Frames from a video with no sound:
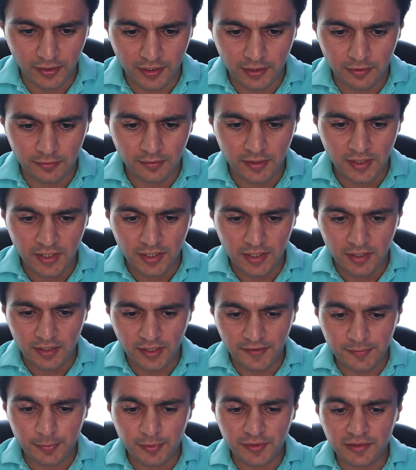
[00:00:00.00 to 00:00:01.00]
You
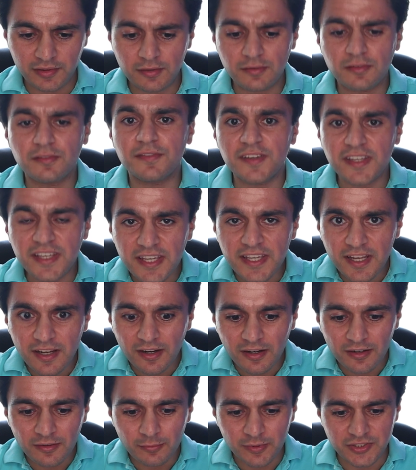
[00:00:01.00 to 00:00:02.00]
have to put the little V
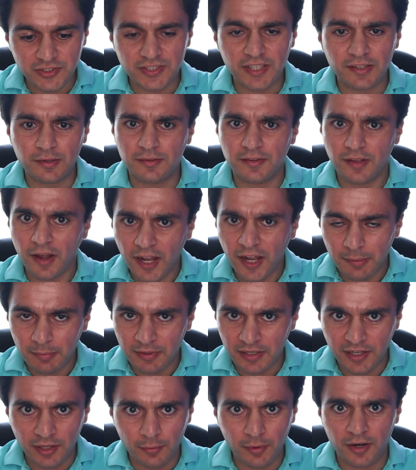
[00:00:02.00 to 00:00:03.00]
here, which I don't
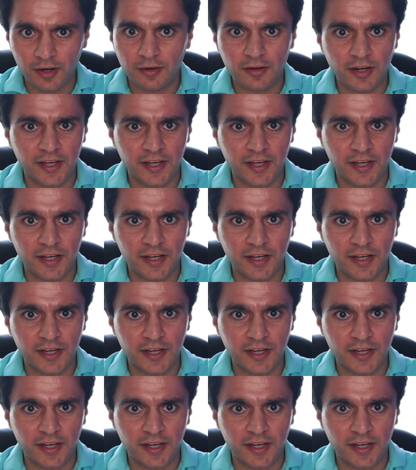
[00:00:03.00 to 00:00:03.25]
document anywhere.